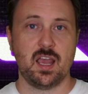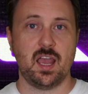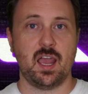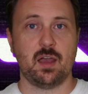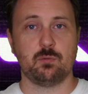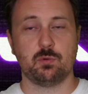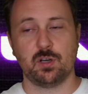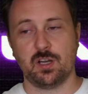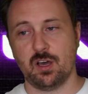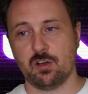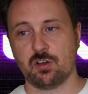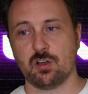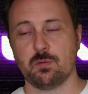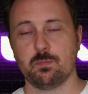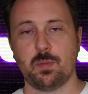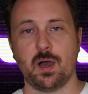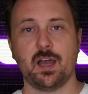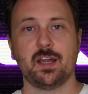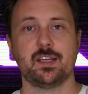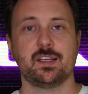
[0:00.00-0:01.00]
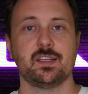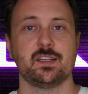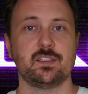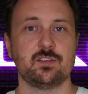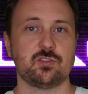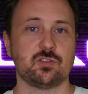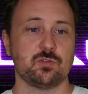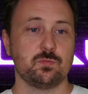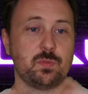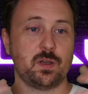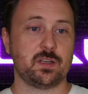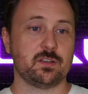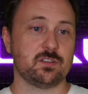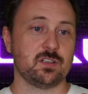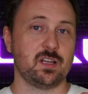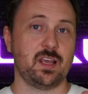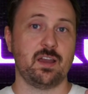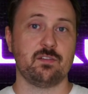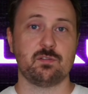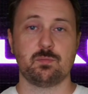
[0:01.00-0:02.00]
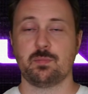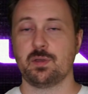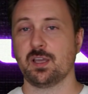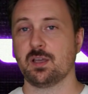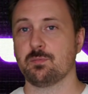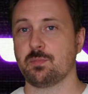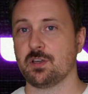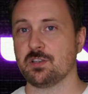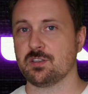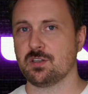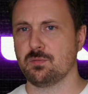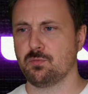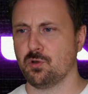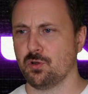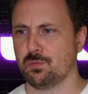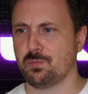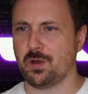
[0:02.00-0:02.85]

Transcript: and we're now combining it into basically have a Megabase-In-A-Book.